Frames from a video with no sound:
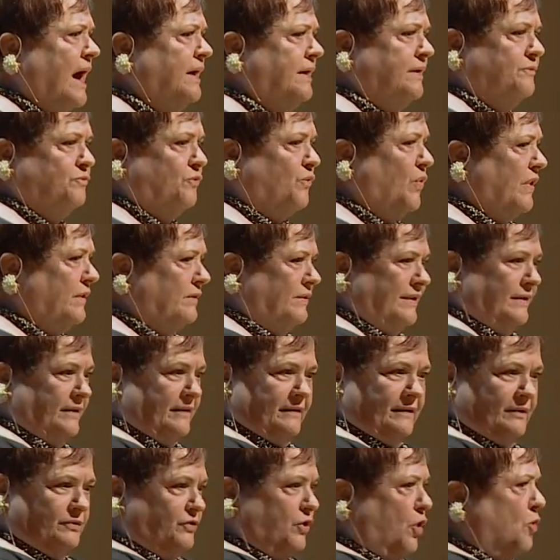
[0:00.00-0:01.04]
And what,
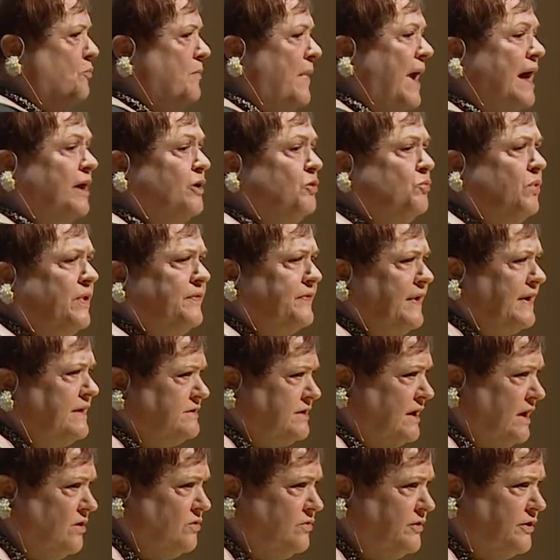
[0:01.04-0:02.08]
no matter what
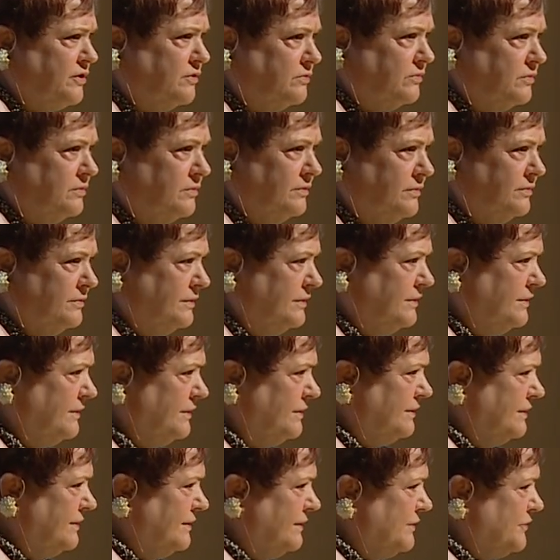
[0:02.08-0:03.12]
they tell you,
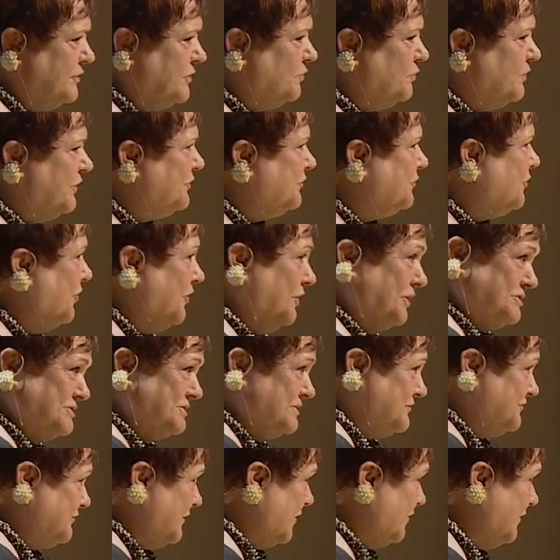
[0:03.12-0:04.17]
the
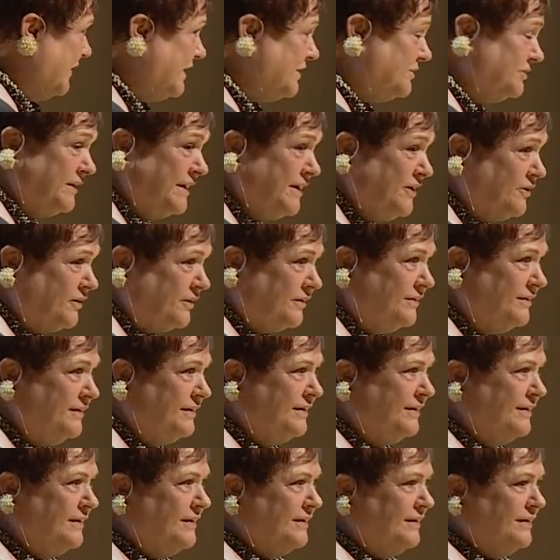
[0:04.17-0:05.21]
research is very clear.
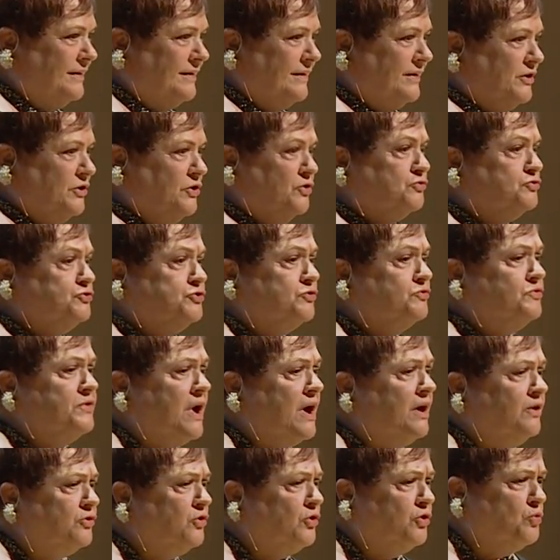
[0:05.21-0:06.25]
You
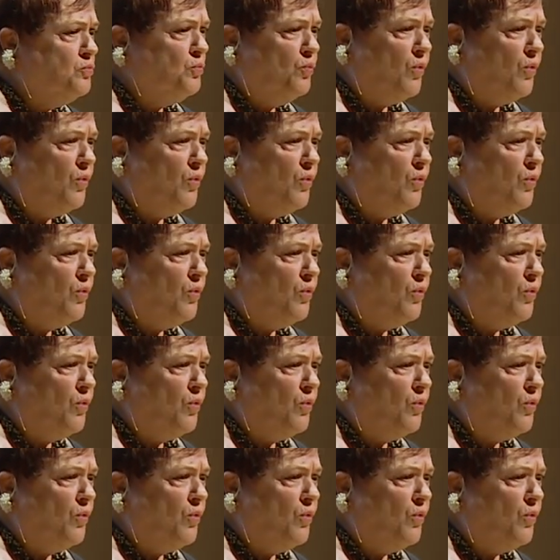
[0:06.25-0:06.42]
do not